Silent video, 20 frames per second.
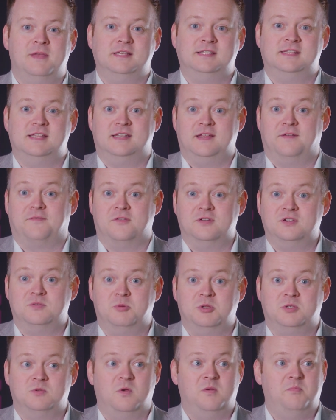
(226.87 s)
is the difference
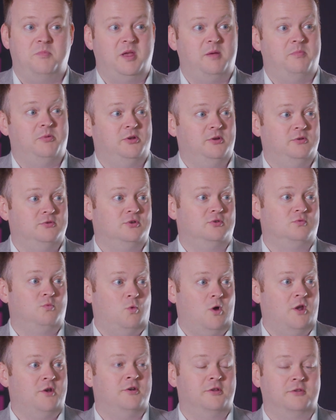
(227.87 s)
between people who just
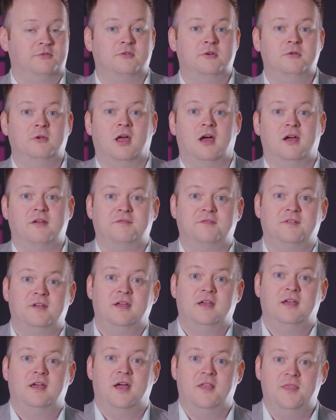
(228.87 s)
wander through life
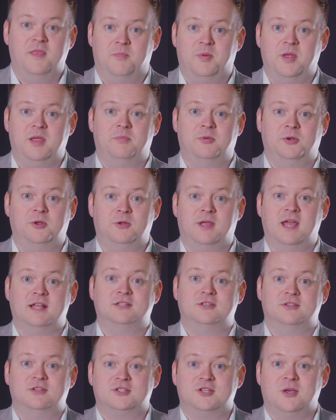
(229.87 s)
and the people who get
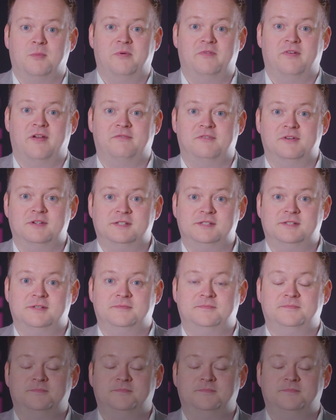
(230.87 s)
to the top of Everest.